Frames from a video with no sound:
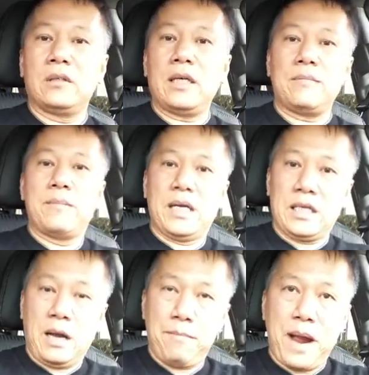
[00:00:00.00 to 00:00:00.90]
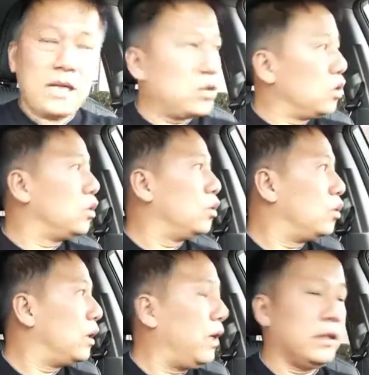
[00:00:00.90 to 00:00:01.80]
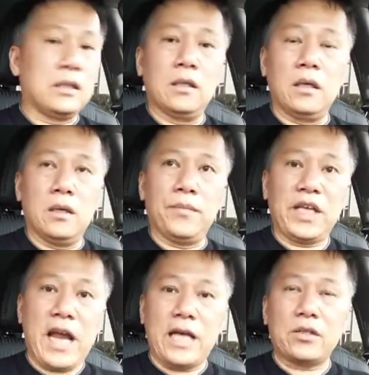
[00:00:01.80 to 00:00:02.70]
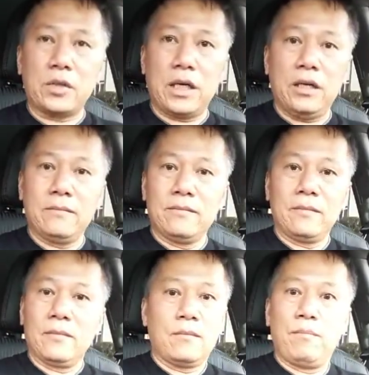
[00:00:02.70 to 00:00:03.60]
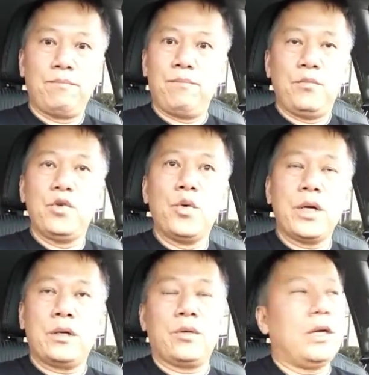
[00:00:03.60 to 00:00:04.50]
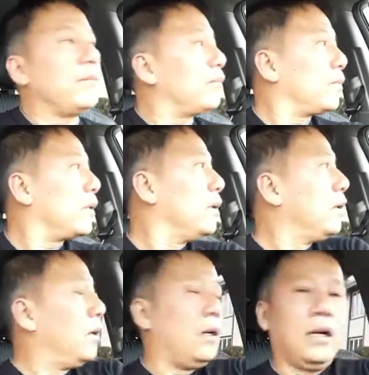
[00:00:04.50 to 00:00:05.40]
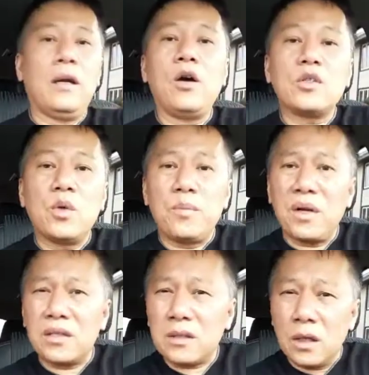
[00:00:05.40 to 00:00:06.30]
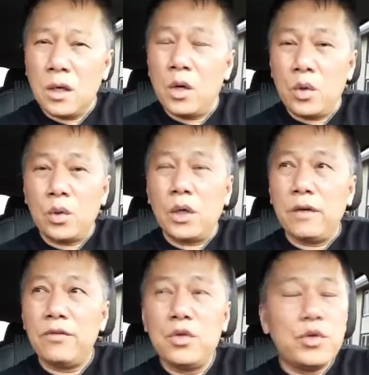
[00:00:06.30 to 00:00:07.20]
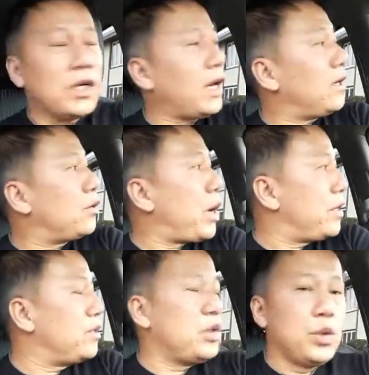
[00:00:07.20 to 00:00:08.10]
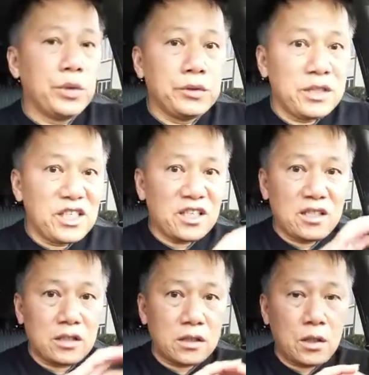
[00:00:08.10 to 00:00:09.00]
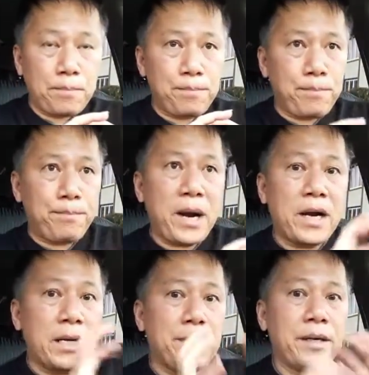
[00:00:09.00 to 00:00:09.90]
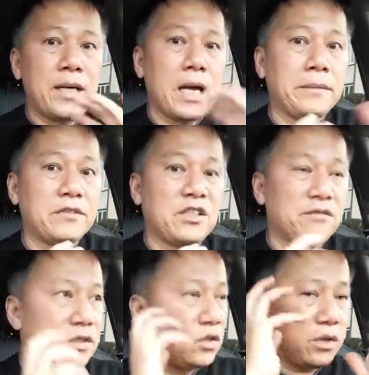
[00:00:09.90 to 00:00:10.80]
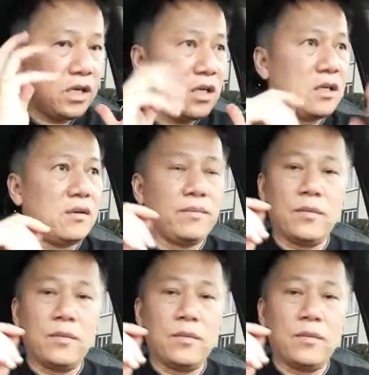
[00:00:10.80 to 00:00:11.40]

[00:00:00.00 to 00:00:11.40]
That money come back to you as a cash, okay? You win, right? And also plus, if you drink Kangen water, you will get this paradigm shift in your thinking.